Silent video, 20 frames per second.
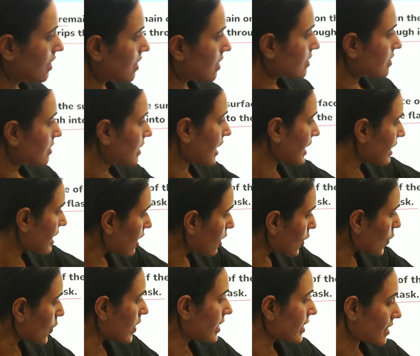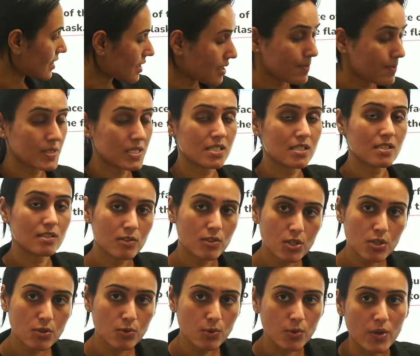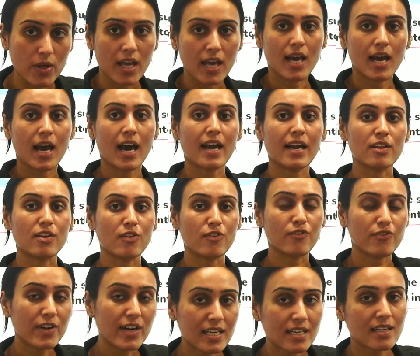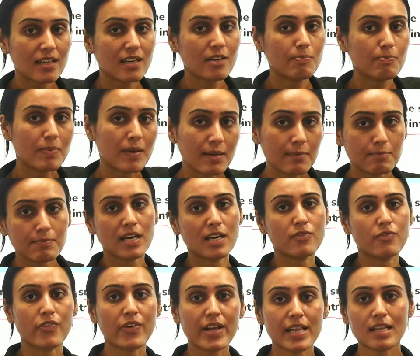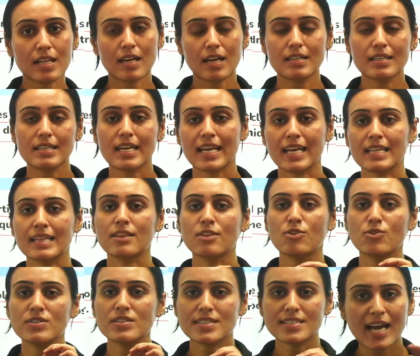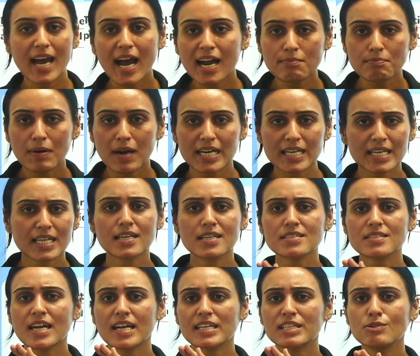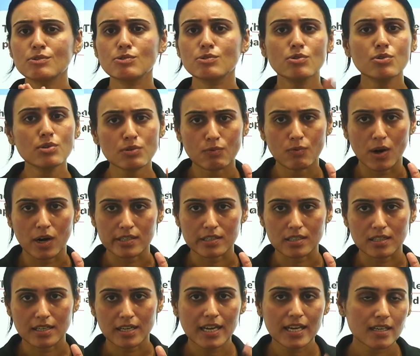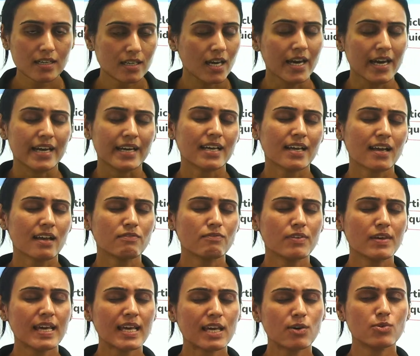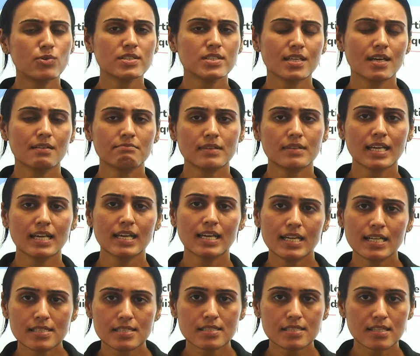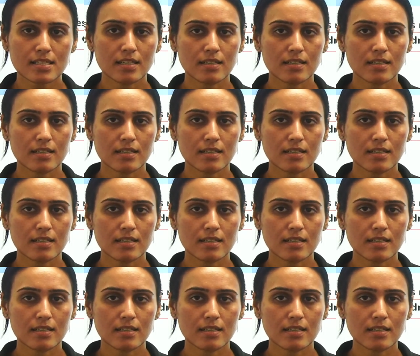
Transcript: The liquid drips through and your filter paper will contain those sand particles that you don't want, right? Can we use something else?